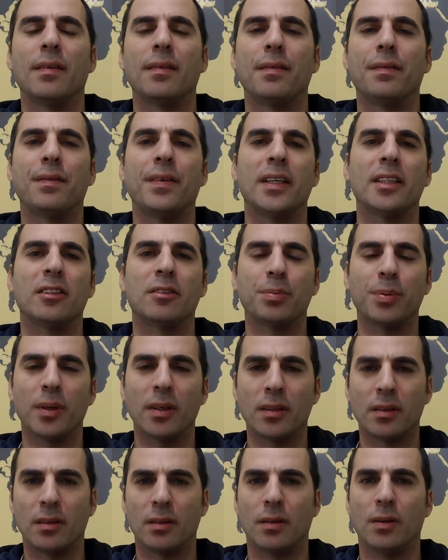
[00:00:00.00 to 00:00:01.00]

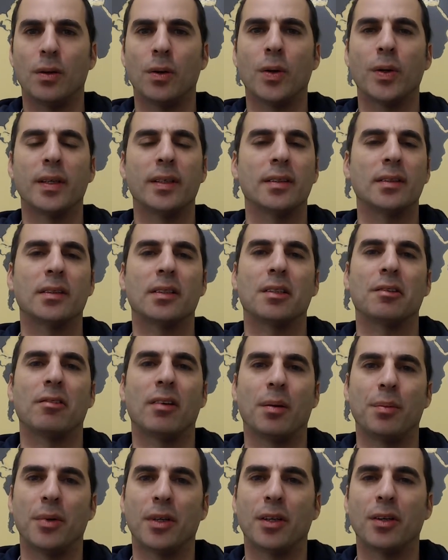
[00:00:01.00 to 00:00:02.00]
Facebook, or
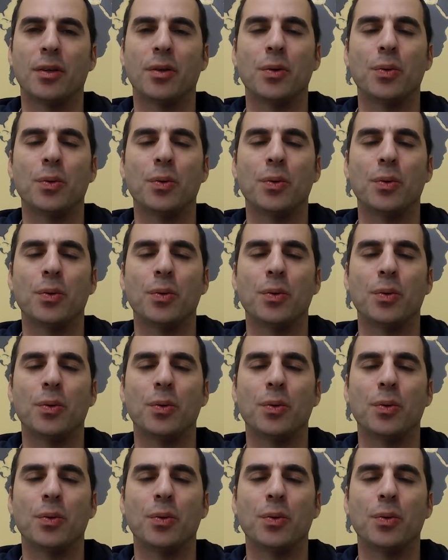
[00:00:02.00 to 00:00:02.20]
Instagram. You could do